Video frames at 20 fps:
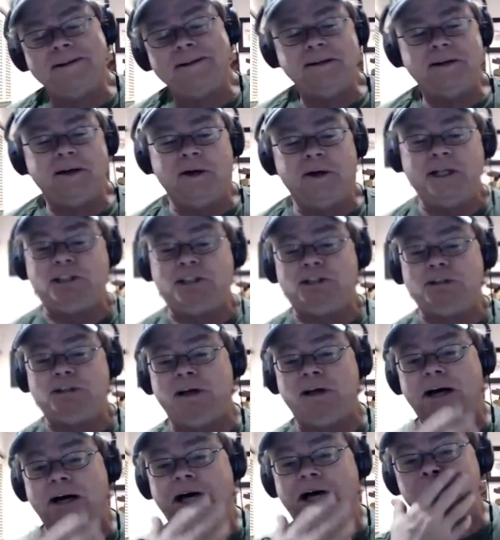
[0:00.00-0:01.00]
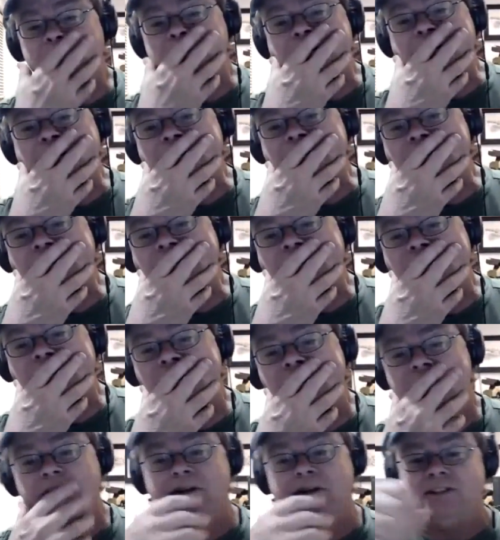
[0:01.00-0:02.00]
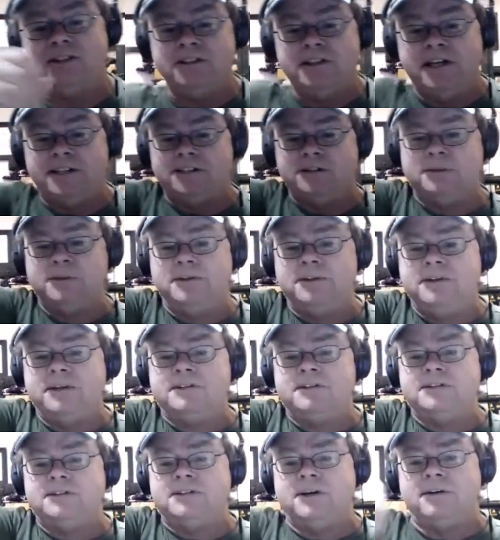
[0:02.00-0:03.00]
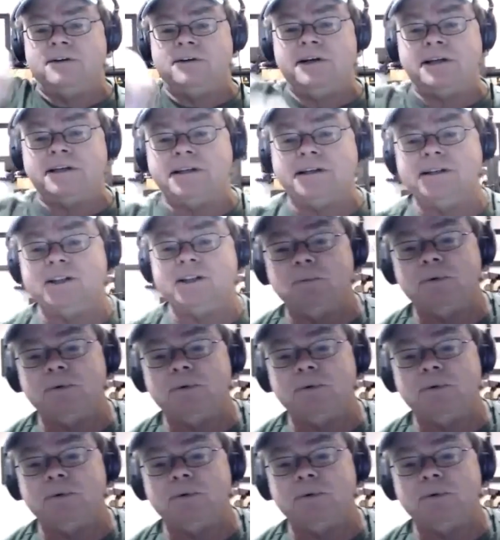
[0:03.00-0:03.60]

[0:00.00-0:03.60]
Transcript: he's shooting a Hi-Point. Oh, as long as he's not doing this, it's all right, I guess. But